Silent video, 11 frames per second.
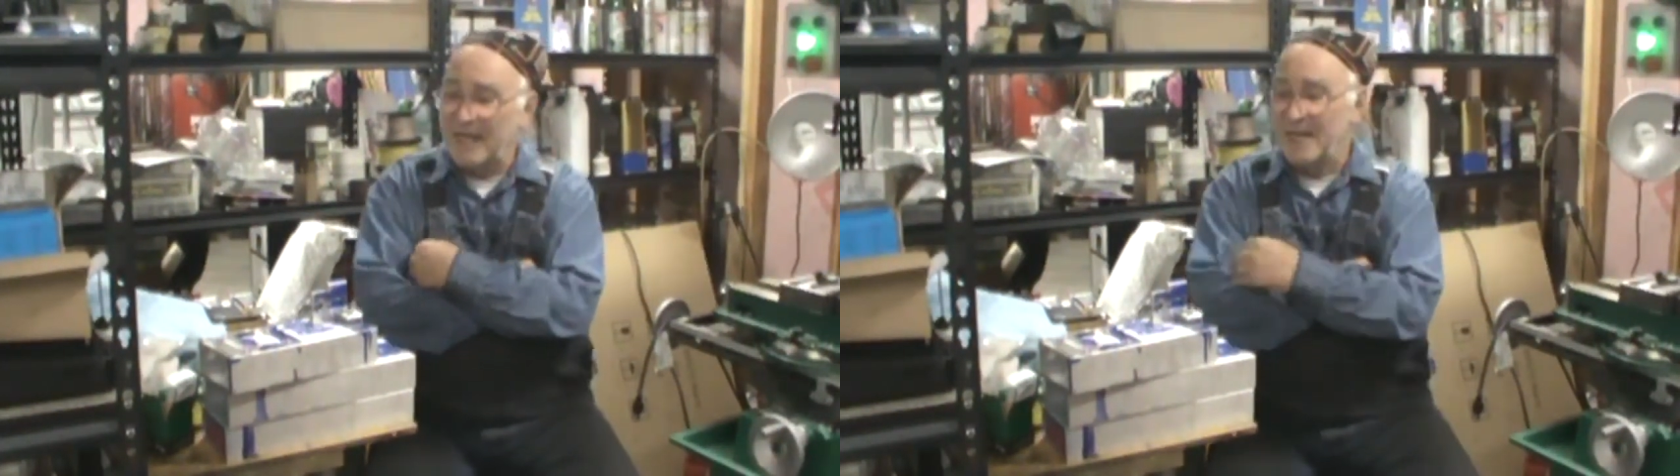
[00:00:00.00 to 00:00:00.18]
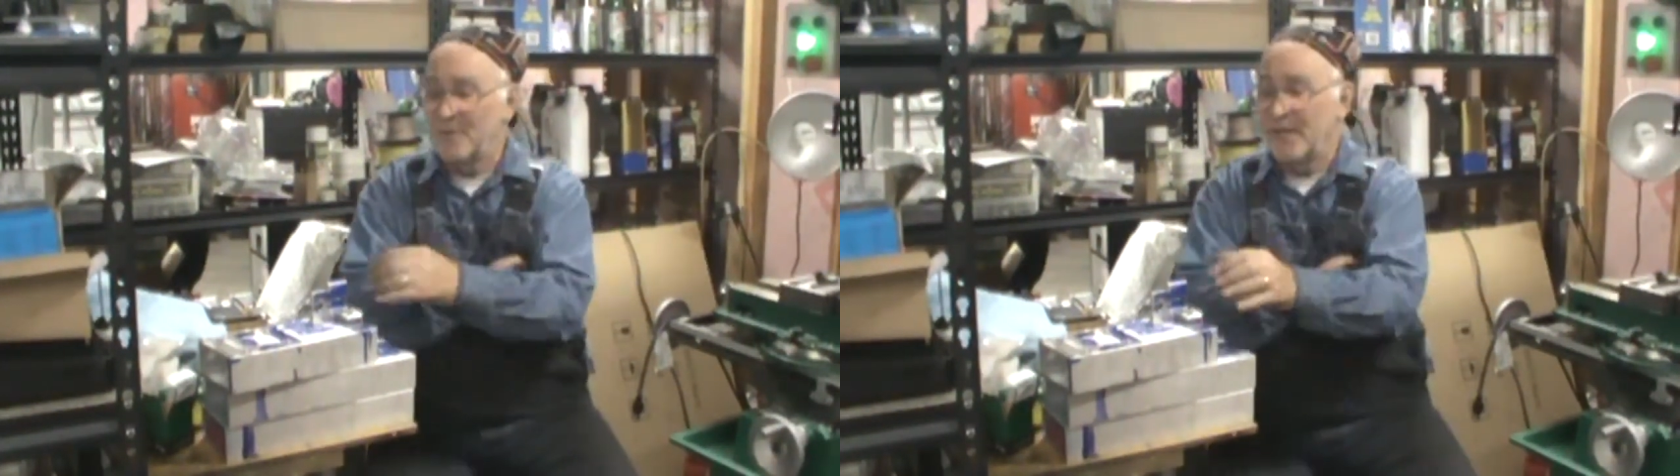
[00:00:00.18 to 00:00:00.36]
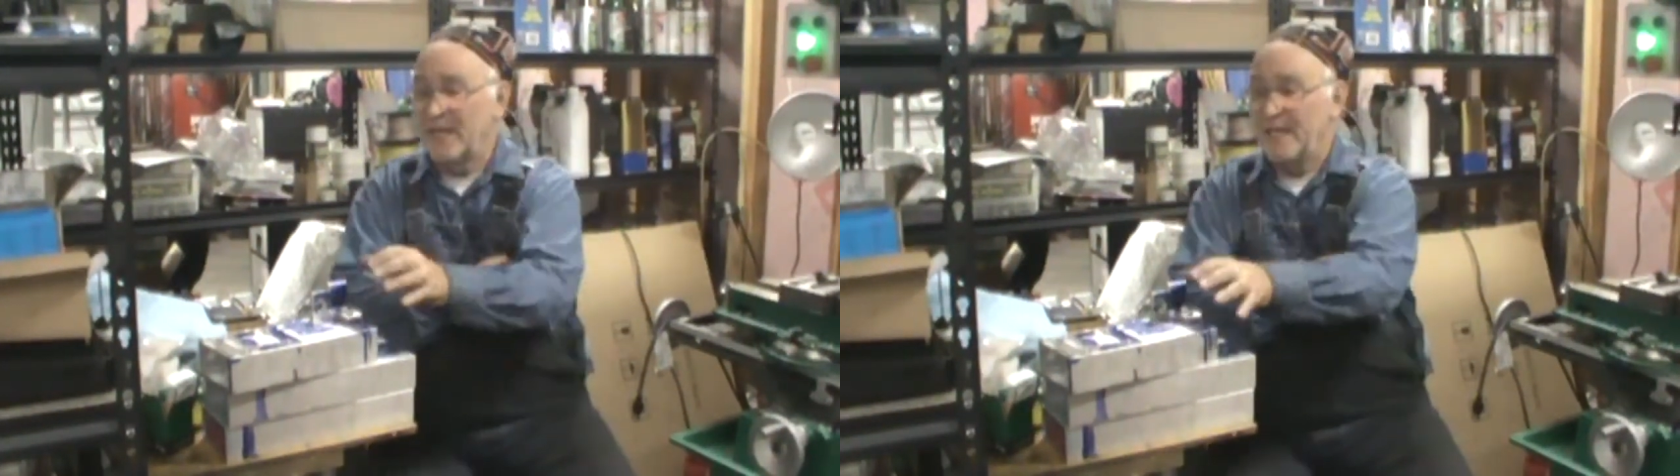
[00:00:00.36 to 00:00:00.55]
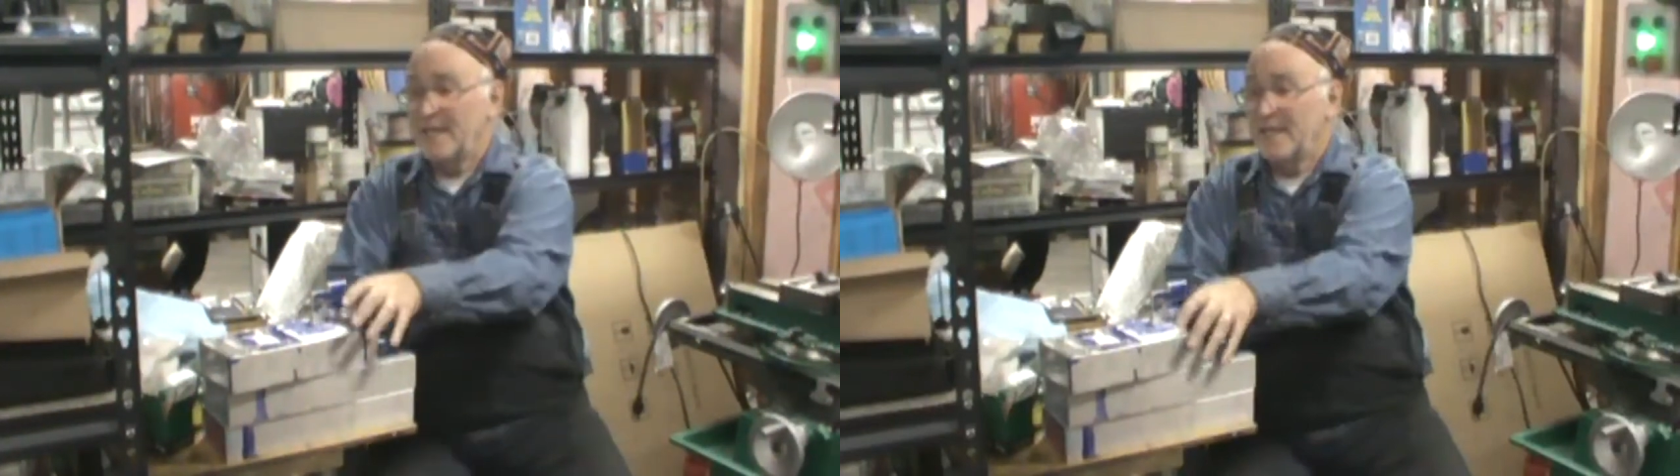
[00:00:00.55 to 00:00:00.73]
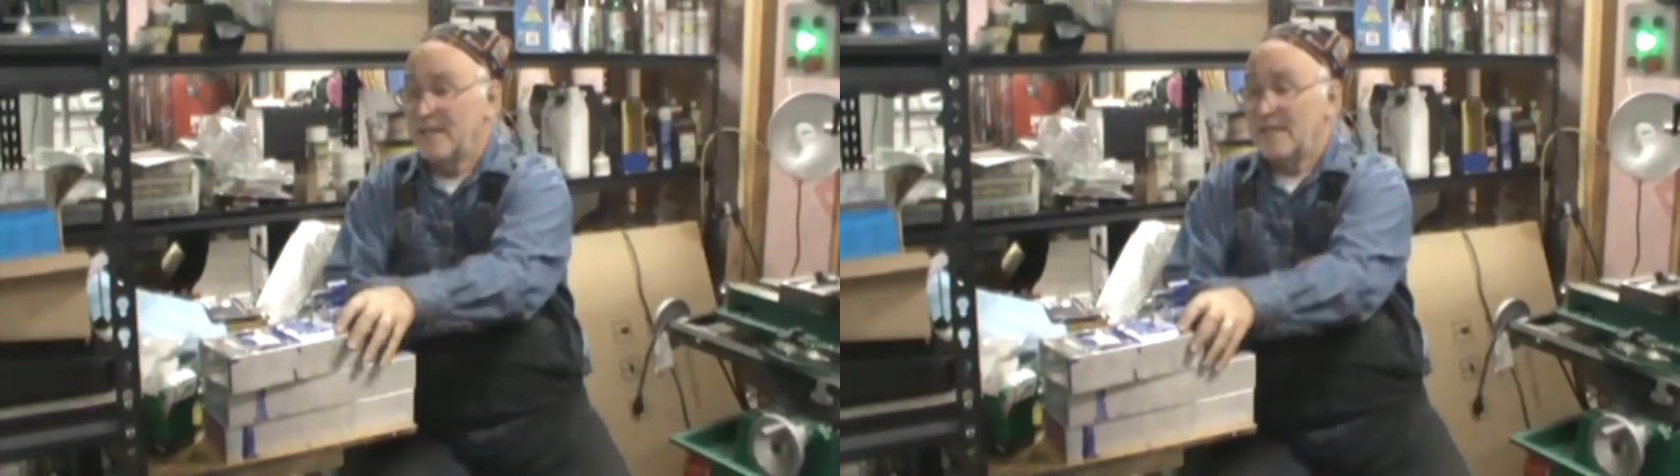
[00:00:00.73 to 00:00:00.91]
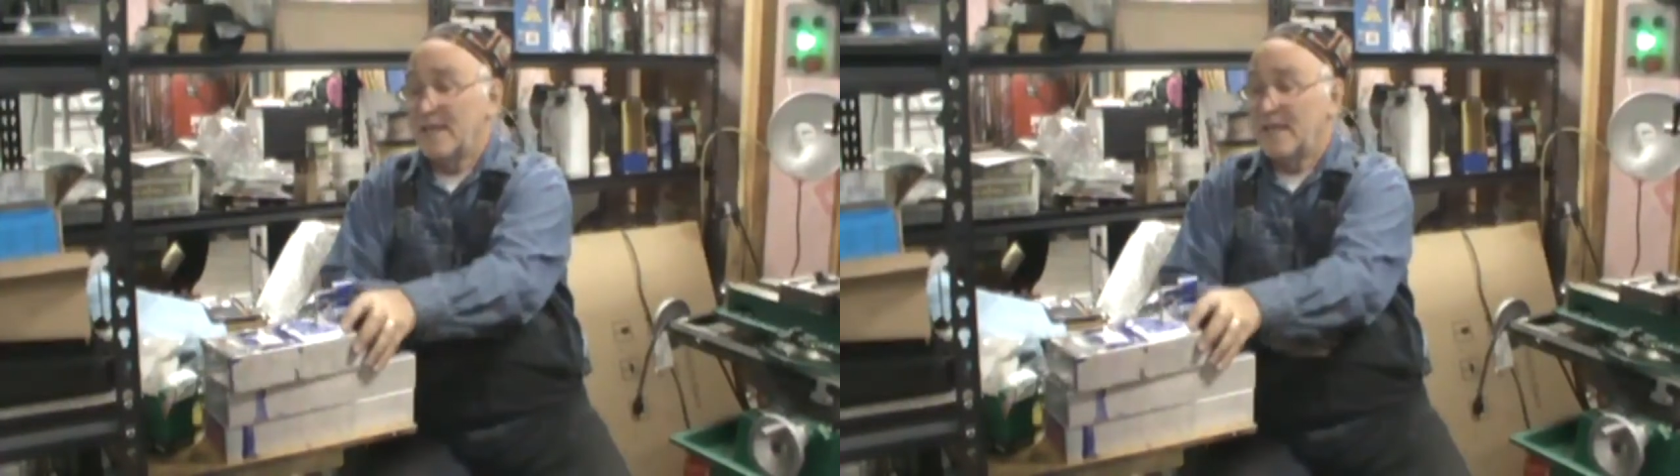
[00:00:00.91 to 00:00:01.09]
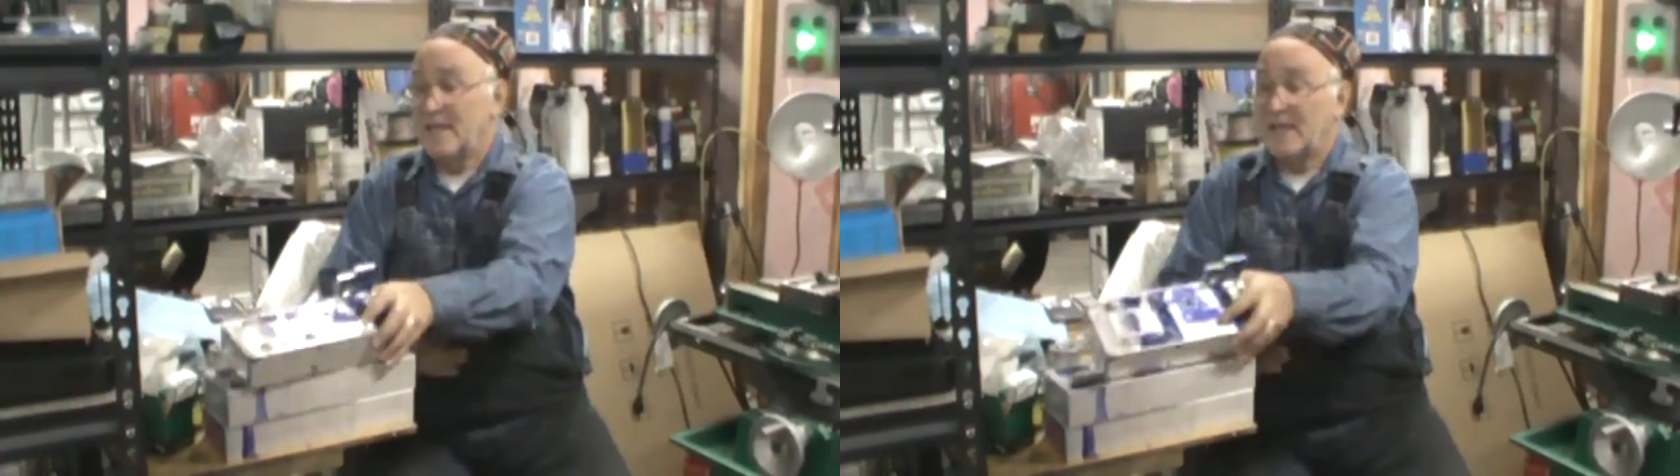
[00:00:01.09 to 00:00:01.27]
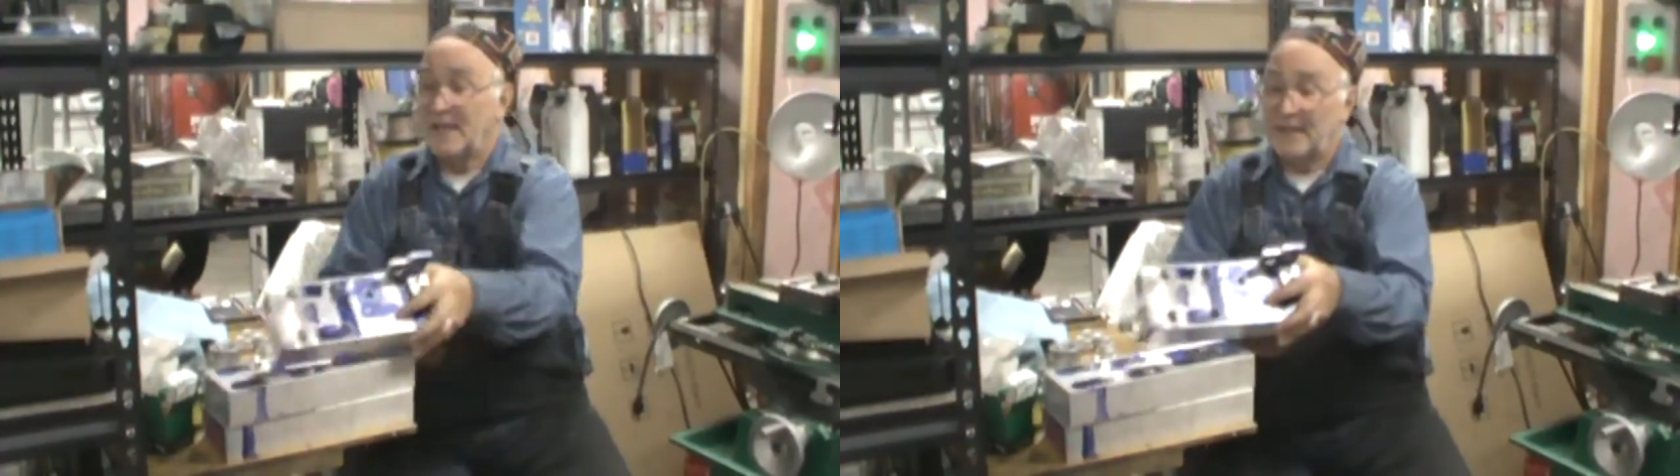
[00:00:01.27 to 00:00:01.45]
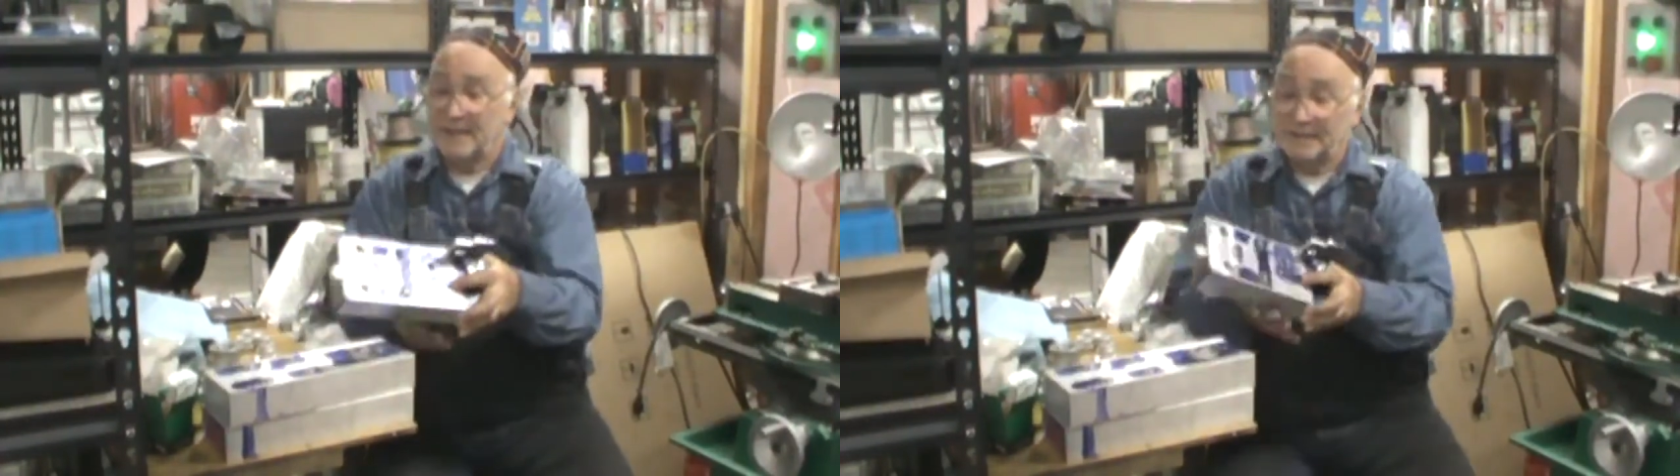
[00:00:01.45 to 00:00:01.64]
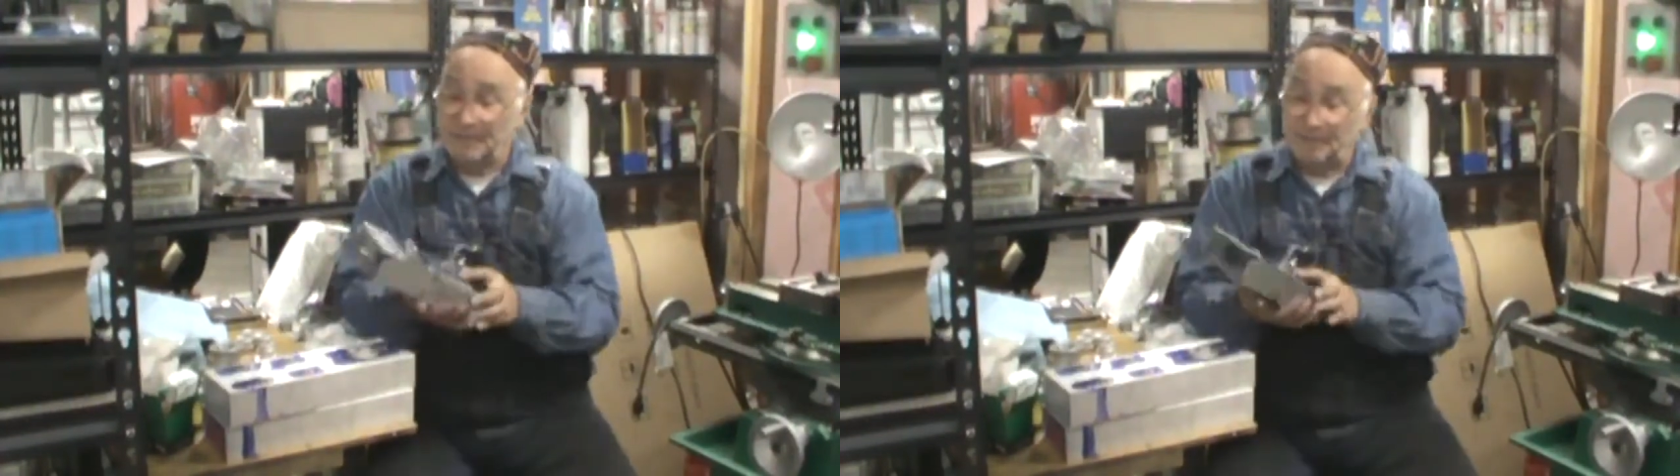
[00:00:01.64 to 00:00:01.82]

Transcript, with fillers: anyway uh,